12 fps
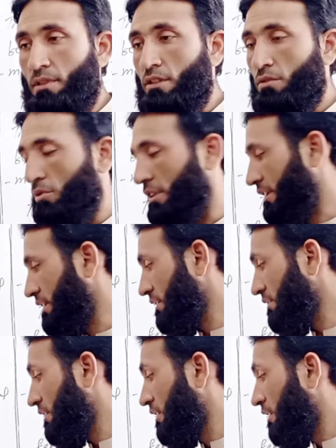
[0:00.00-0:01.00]
these
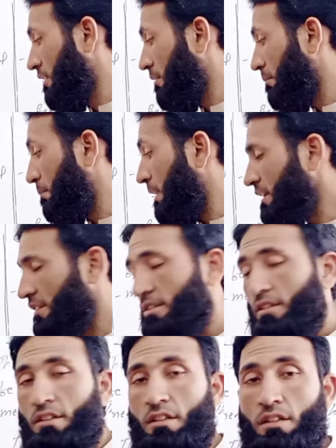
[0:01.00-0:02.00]
quantities, but
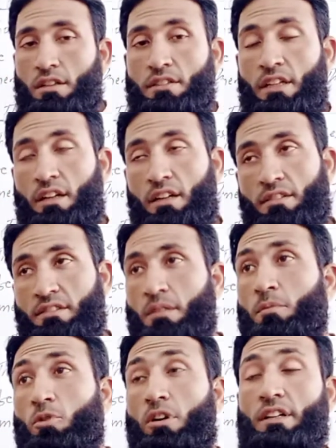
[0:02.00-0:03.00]
there are
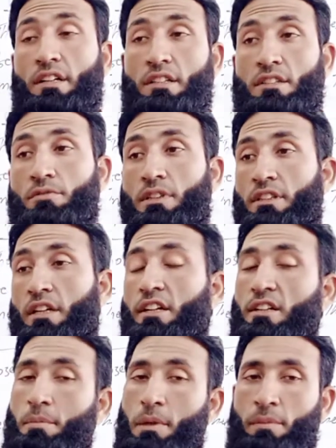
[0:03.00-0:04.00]
some quantities which
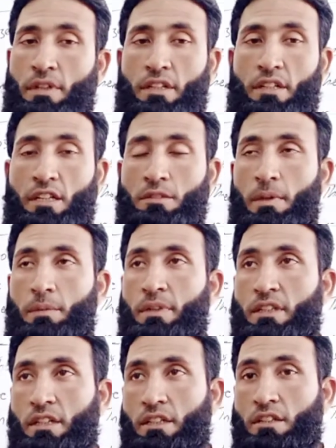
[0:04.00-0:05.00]
cannot be measured
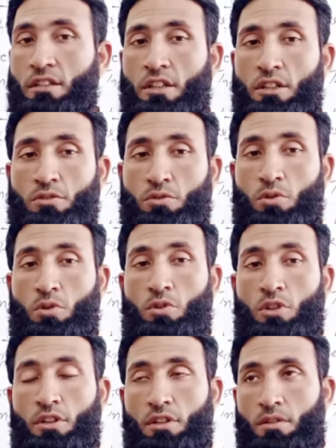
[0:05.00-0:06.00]
experimentally.
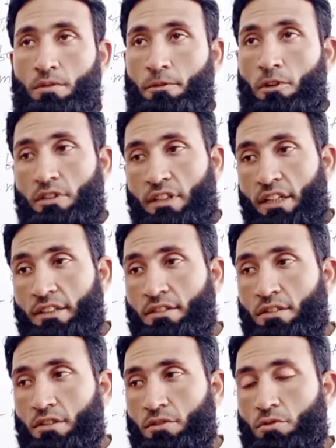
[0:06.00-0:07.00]
So for that
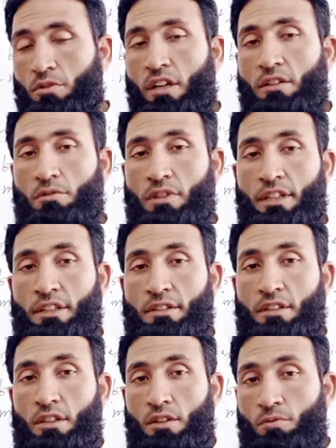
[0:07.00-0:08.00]
to calculate
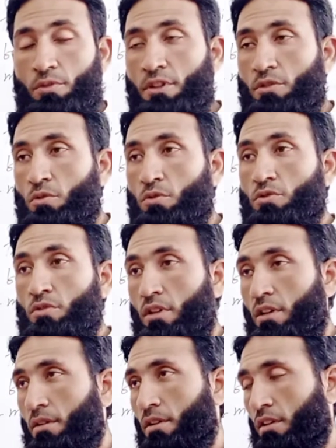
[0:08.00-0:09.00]
we use
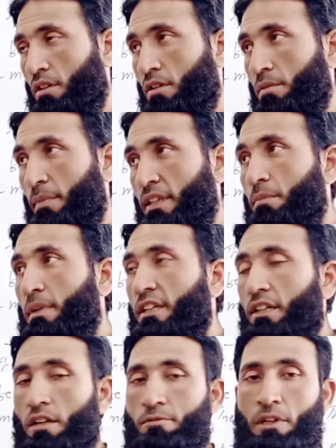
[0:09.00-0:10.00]

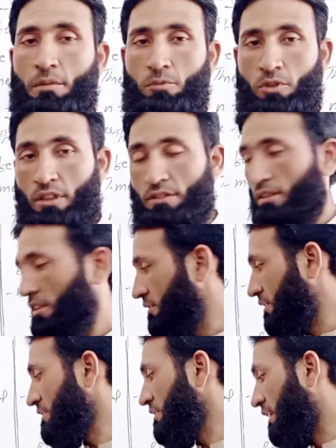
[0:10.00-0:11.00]
mathematical formulas
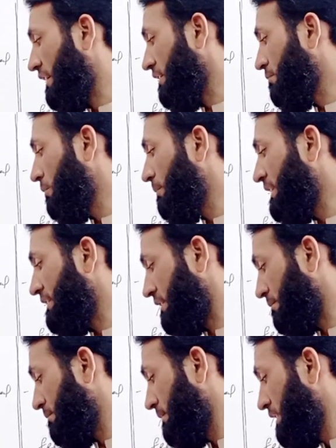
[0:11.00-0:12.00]
such like
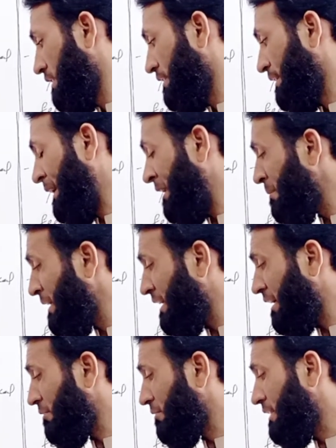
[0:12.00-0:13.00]
momentum can be
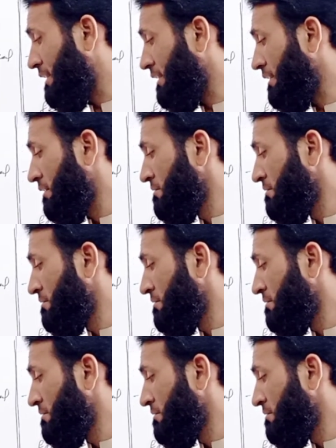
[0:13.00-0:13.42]
calculated